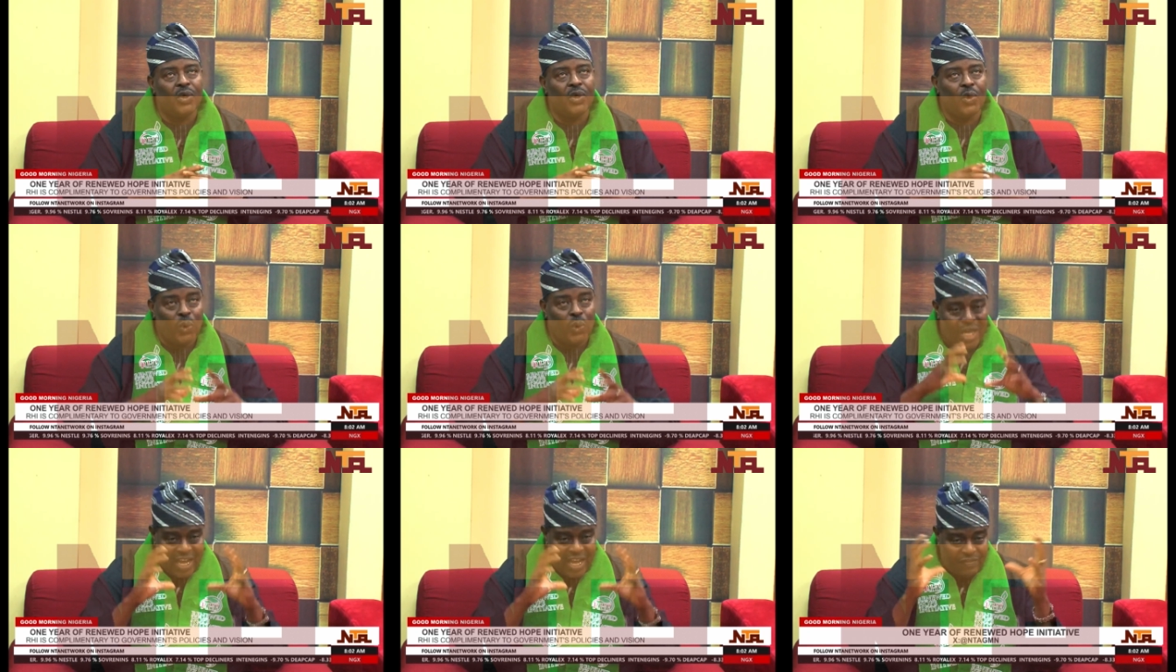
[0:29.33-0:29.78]

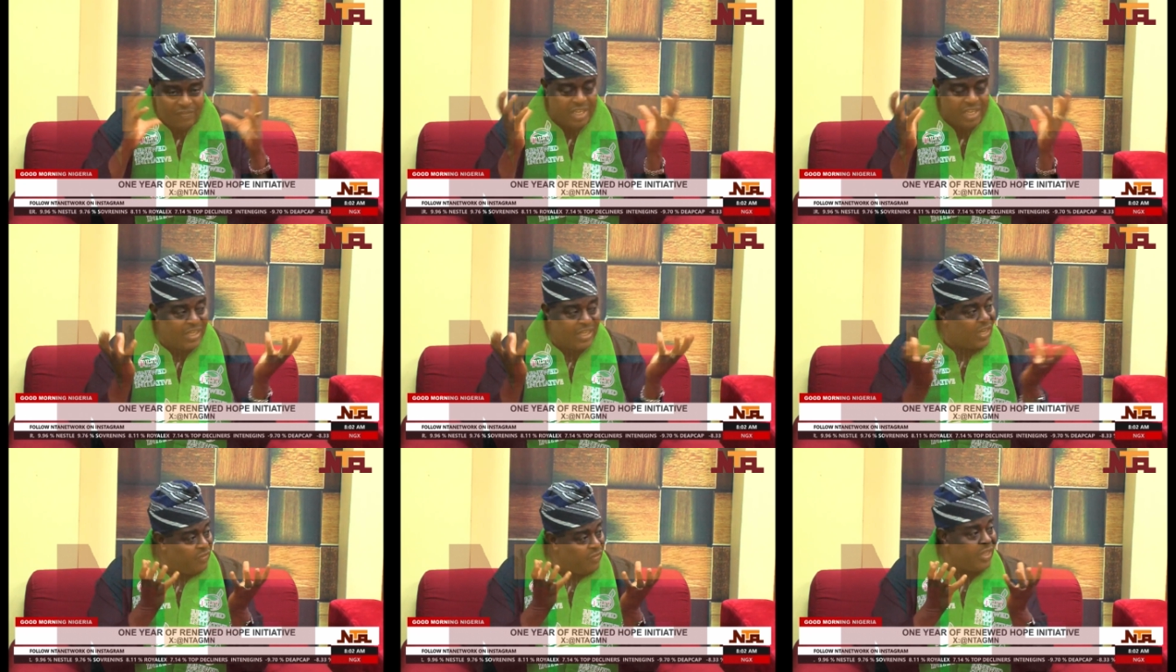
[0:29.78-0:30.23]
We have the
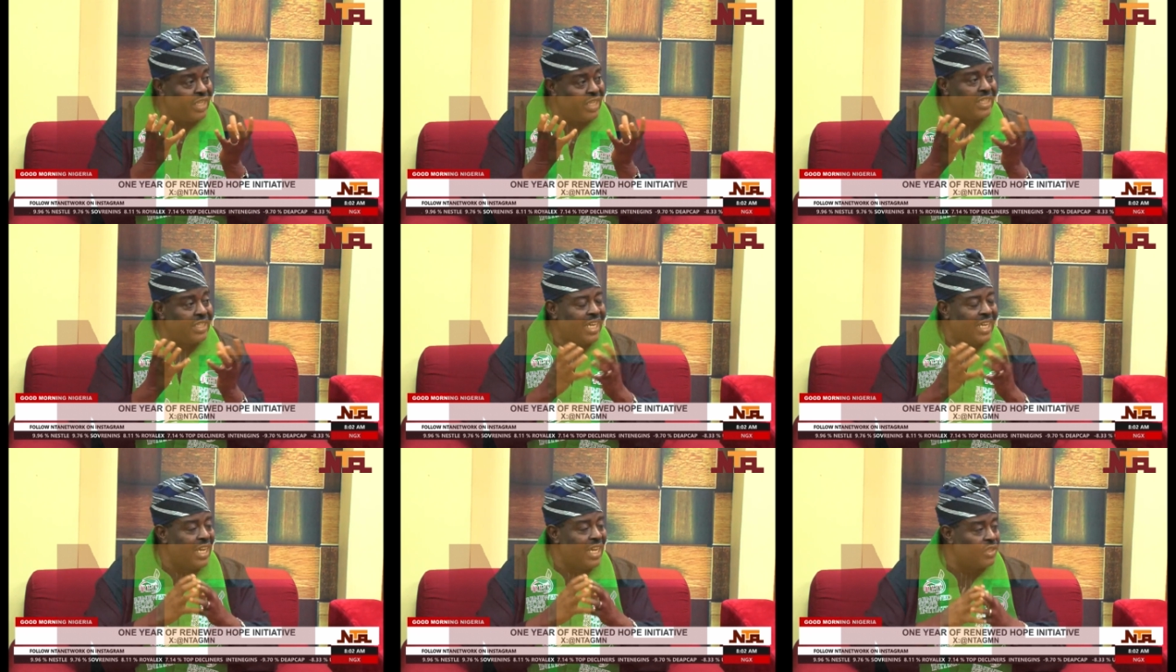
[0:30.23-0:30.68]
governing
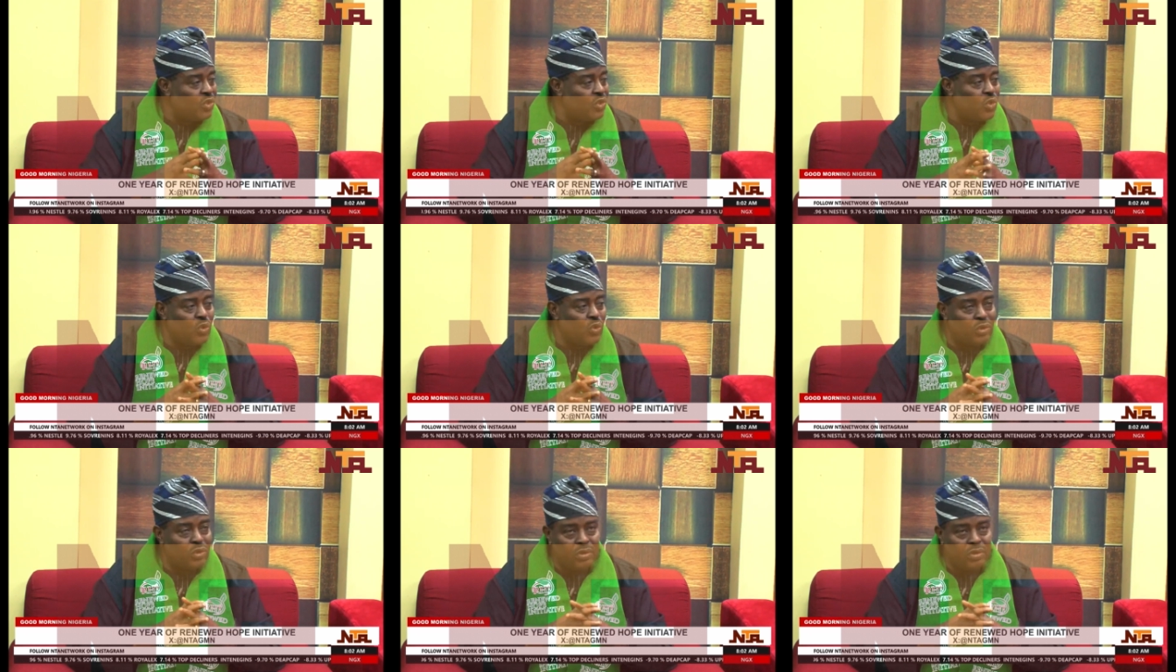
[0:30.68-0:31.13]

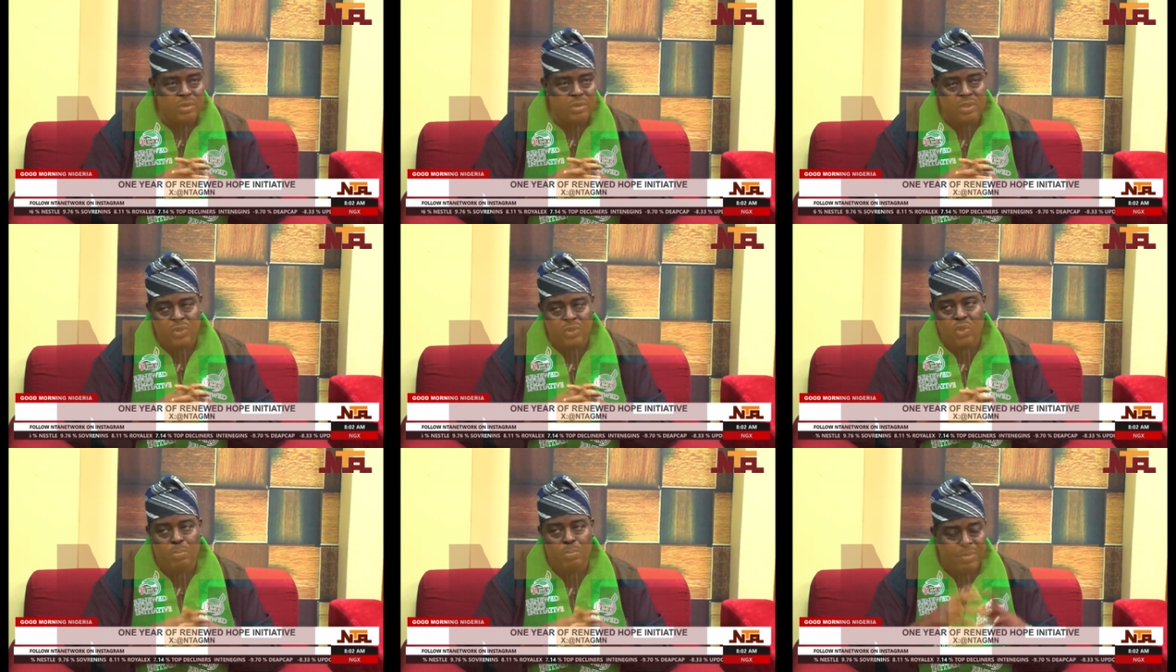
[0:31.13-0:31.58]
council,
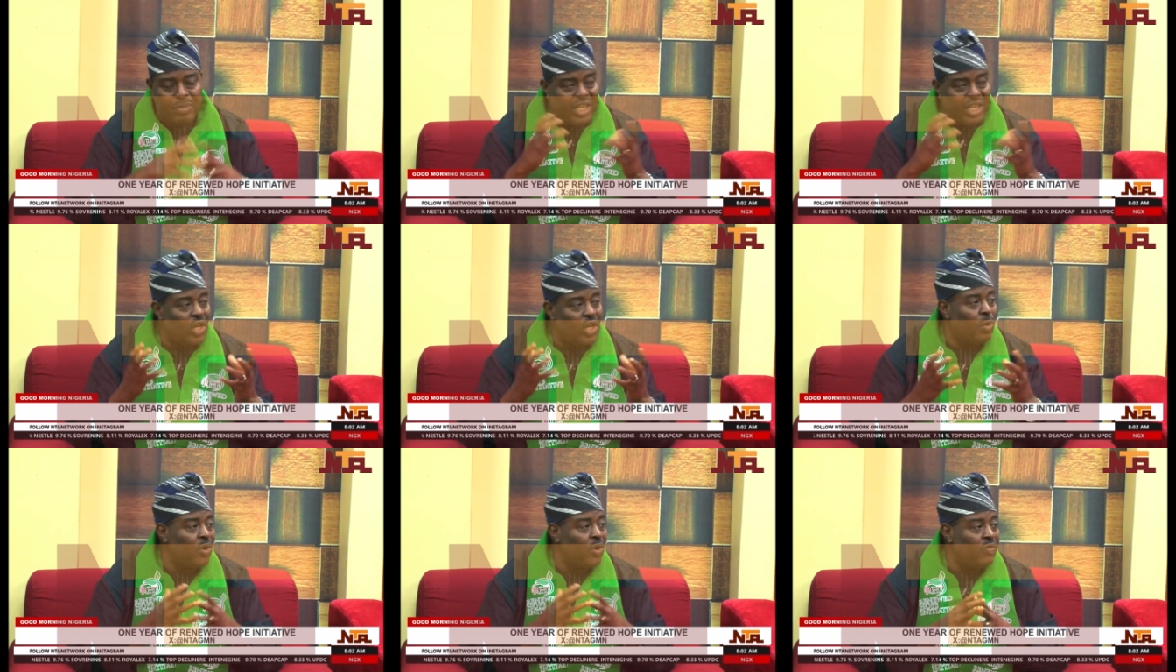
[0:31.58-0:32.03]
you know, made
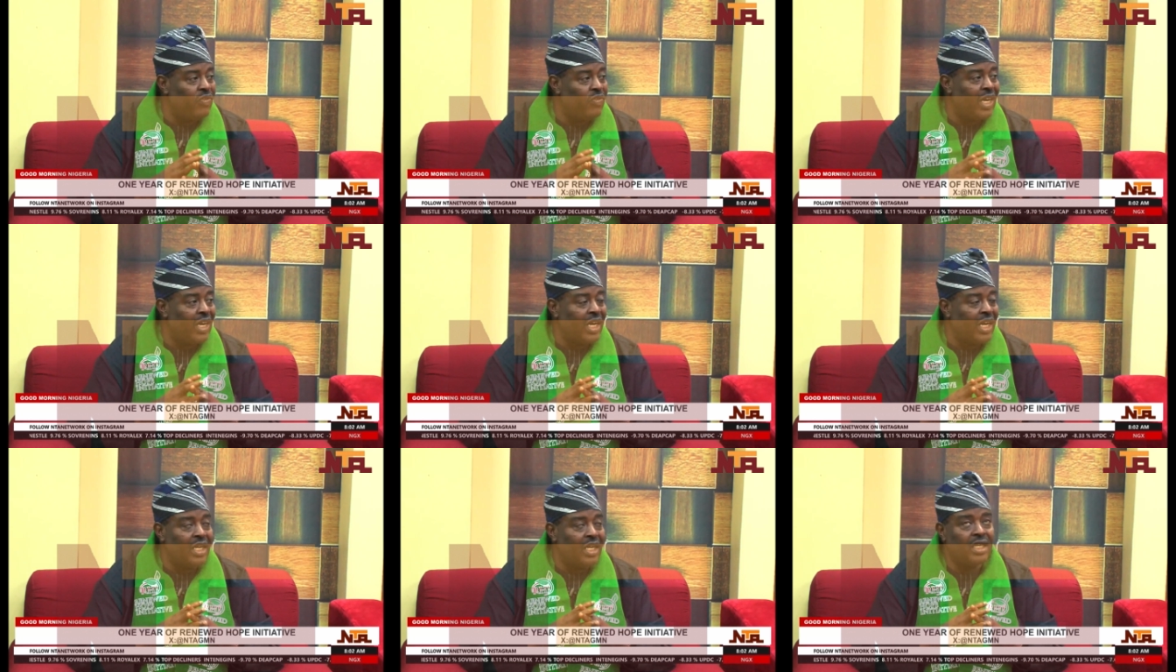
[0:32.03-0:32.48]
up
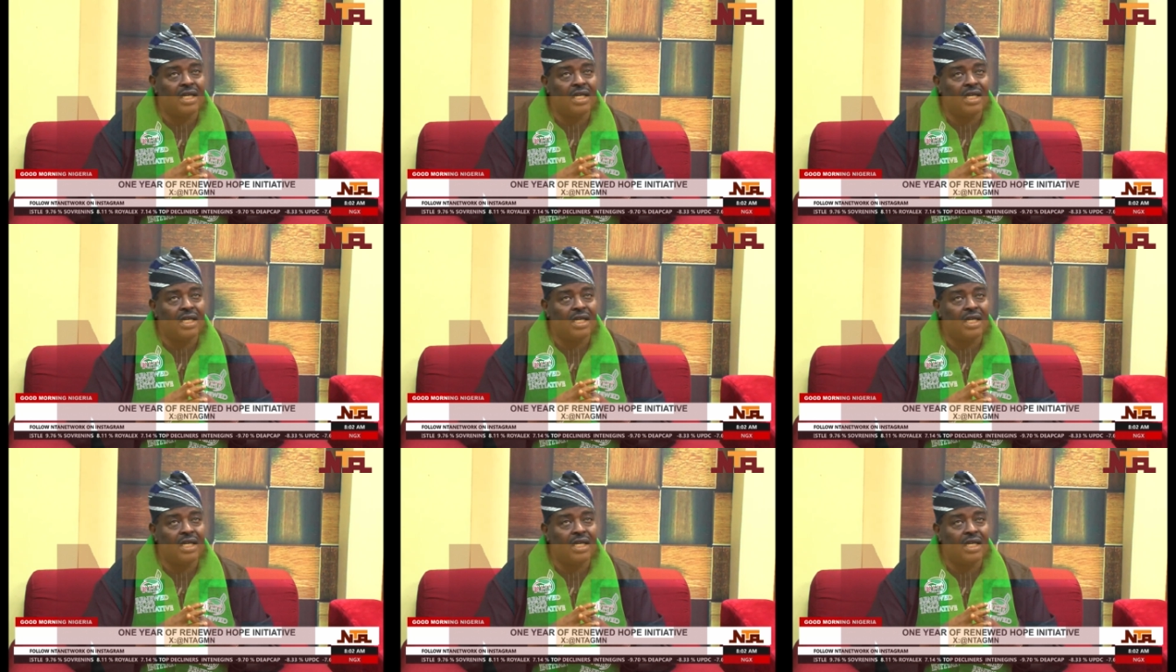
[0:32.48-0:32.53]
of,